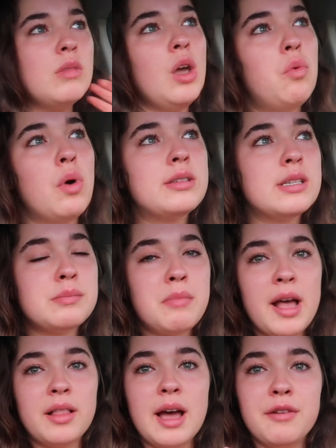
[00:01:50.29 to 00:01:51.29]
What does
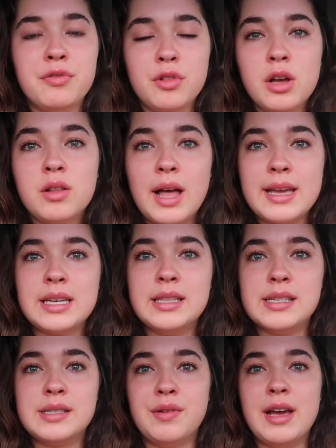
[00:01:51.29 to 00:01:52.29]
my life look like in
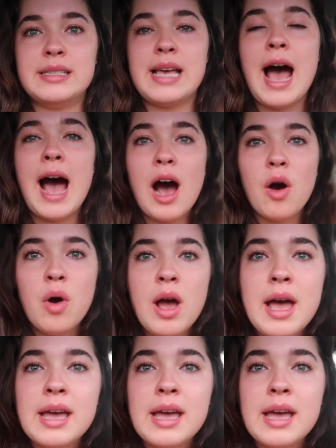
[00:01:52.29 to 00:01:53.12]
this phase? What